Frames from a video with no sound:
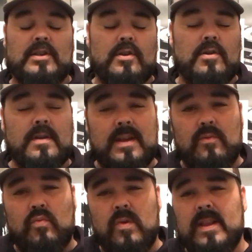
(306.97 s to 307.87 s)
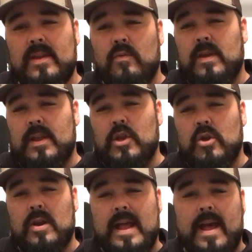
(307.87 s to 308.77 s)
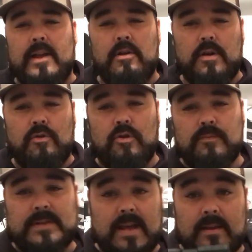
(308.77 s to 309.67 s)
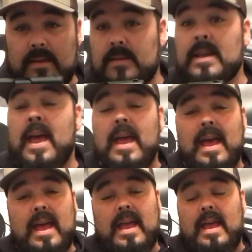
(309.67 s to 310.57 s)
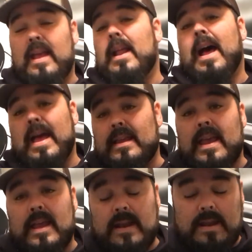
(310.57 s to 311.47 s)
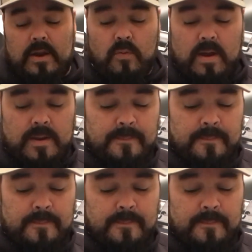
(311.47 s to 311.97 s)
So you can get really, really good, accurate groups out of this, and I can anyway.